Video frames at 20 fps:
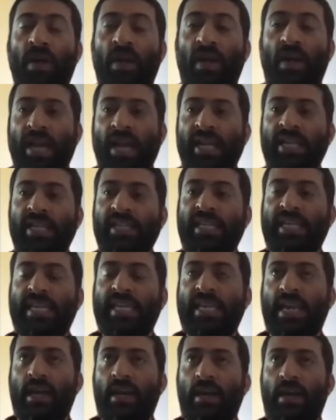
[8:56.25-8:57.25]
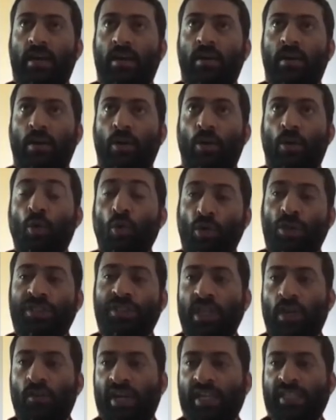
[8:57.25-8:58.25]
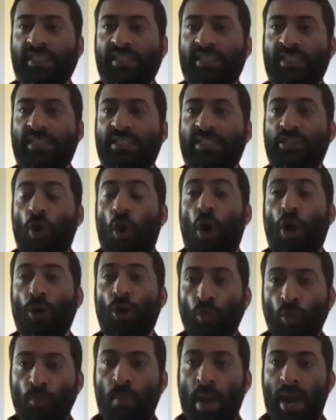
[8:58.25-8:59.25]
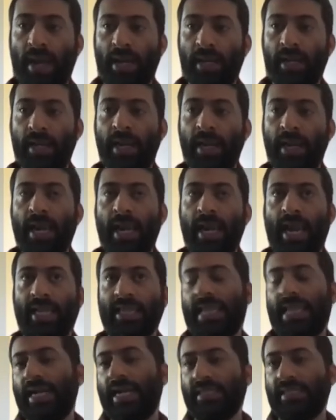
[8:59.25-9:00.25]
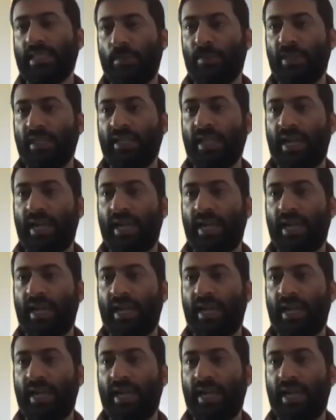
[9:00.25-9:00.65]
running the root server instance on loopback, and that is something that